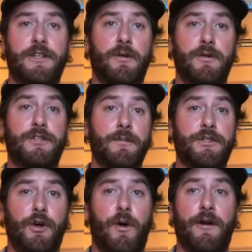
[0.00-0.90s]
So some
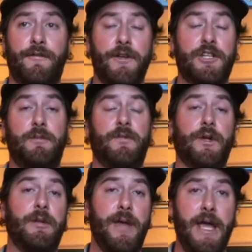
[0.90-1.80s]
stillwater fish can be
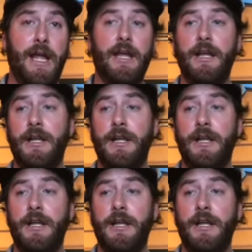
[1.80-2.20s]
really big.